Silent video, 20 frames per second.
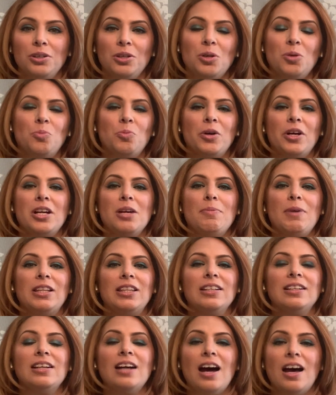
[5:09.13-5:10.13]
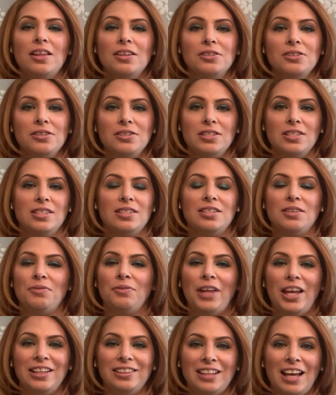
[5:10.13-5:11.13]
Don't worry about the colors and stuff
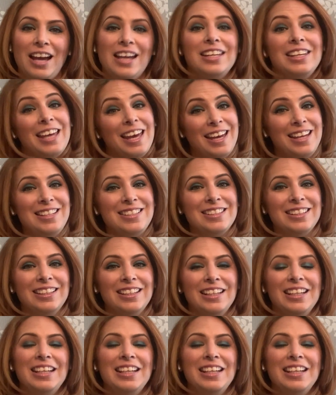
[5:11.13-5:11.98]
like that yet.